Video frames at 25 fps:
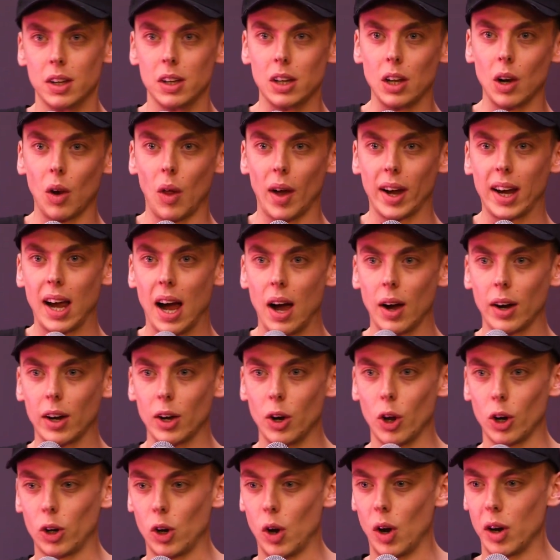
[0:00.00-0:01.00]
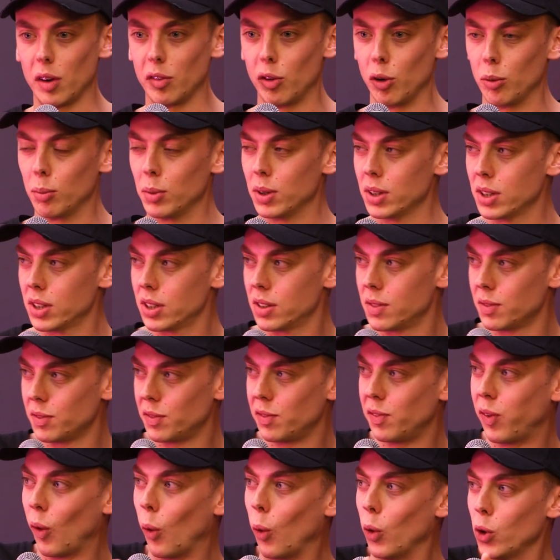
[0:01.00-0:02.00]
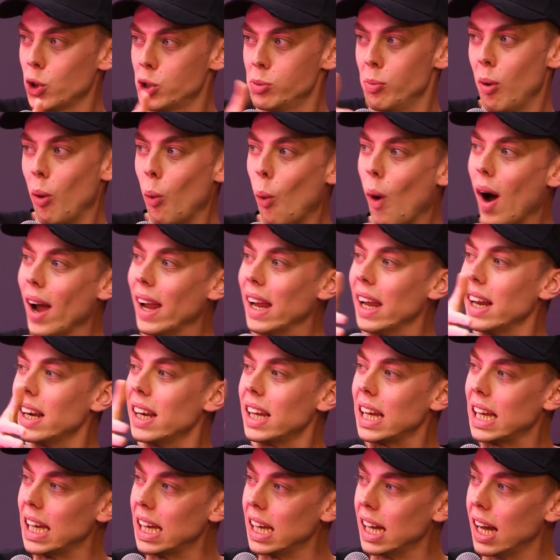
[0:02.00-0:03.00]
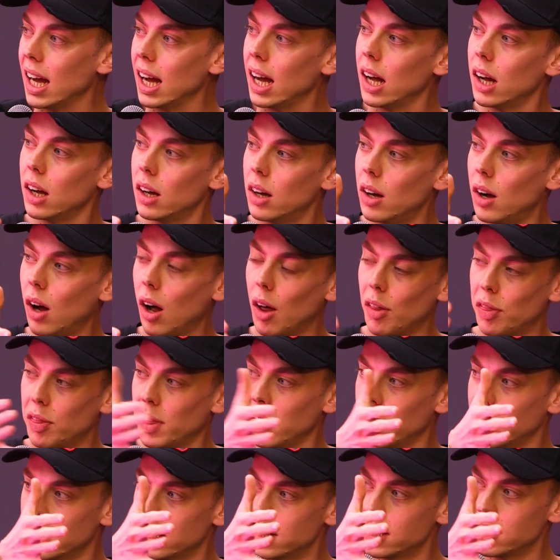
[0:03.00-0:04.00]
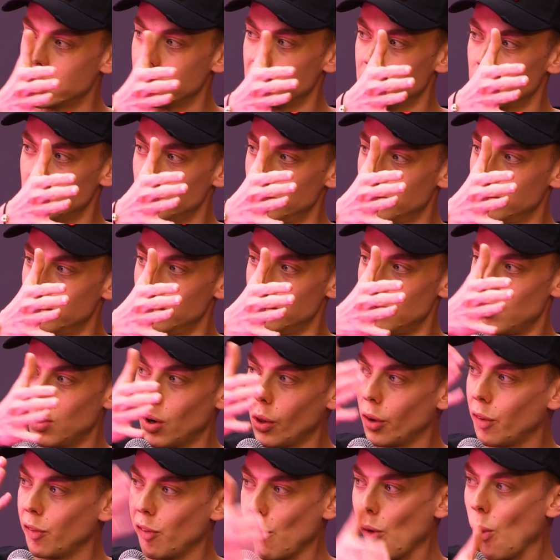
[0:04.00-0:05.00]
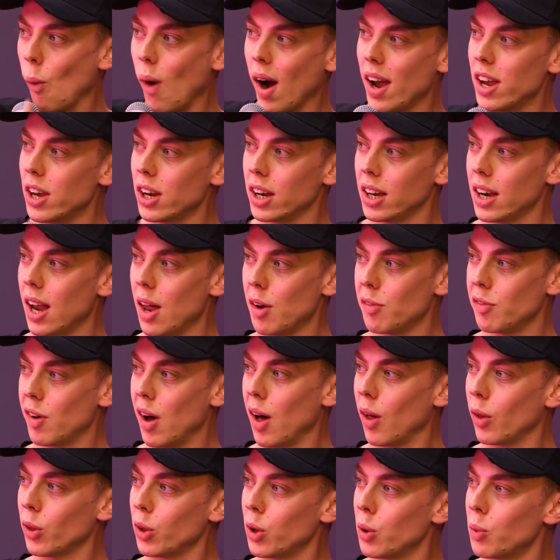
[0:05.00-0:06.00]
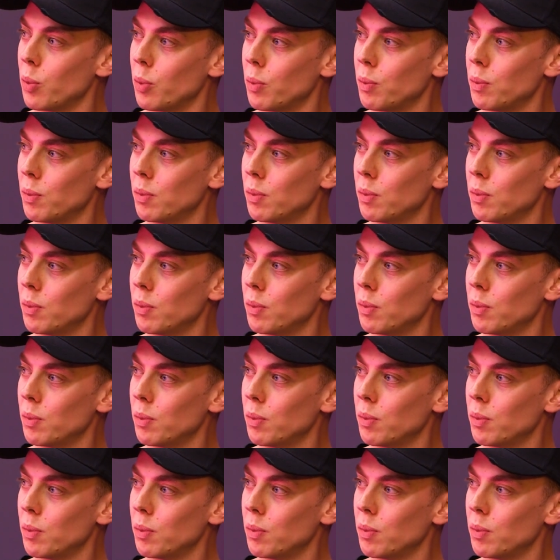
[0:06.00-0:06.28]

you're like, how can I kind of almost forge my way in here? I think it's look for a way you can add value.